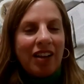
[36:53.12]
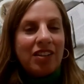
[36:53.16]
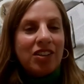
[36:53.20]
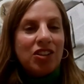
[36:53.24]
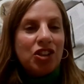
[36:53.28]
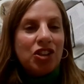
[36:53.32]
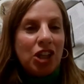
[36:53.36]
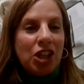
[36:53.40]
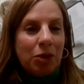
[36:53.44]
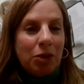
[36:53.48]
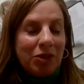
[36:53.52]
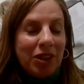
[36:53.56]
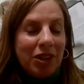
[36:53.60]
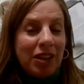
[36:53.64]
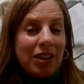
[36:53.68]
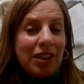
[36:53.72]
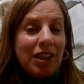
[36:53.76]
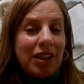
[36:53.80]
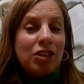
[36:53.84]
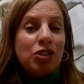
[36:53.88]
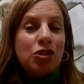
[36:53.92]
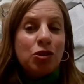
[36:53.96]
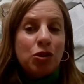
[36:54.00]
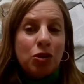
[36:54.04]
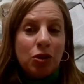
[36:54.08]
another chapter
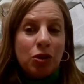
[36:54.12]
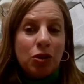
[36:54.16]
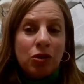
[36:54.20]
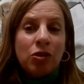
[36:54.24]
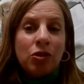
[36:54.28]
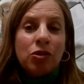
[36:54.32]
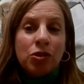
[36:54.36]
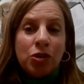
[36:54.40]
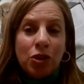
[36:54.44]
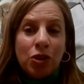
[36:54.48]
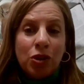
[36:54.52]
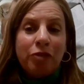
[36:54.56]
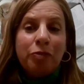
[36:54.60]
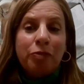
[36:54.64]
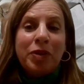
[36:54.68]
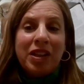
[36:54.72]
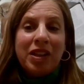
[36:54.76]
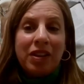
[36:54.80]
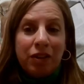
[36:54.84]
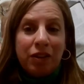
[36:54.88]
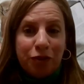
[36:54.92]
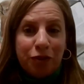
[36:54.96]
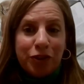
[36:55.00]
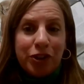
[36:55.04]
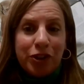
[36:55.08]
that should should have
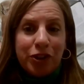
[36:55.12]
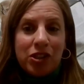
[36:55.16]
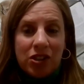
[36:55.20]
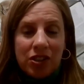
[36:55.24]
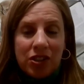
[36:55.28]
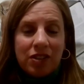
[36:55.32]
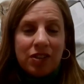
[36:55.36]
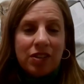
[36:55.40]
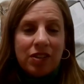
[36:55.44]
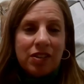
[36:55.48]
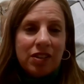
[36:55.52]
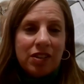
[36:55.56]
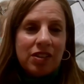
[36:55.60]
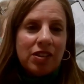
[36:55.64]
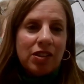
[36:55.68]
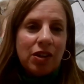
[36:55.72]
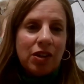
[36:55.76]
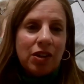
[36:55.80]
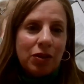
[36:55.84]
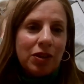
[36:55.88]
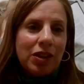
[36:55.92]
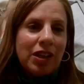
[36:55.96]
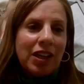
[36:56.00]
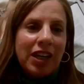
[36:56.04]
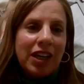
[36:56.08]
been the first
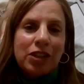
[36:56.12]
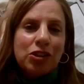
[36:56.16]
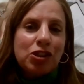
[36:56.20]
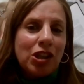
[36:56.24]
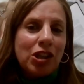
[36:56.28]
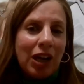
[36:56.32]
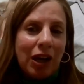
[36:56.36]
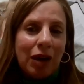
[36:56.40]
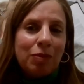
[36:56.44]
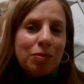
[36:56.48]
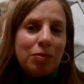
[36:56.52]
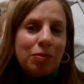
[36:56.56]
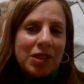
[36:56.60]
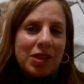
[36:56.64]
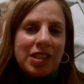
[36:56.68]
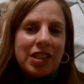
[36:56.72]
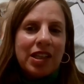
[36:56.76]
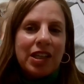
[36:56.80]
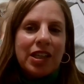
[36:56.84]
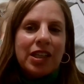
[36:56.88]
so the kiddush mm-hmm. club it's